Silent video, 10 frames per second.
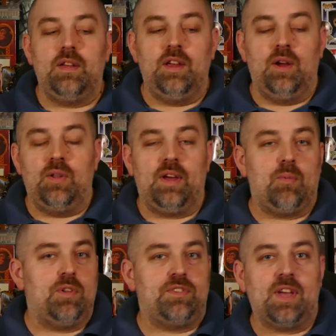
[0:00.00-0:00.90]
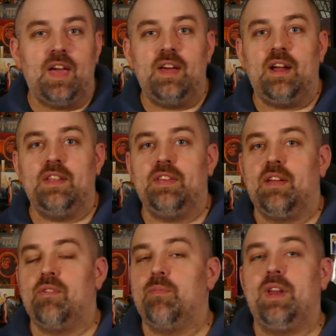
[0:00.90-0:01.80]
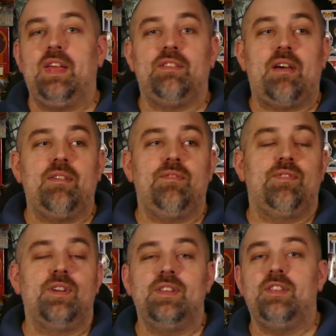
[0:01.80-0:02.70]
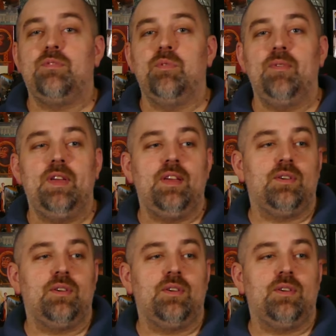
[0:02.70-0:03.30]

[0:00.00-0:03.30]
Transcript: You know, like, once again, I think everybody is having fun in this movie,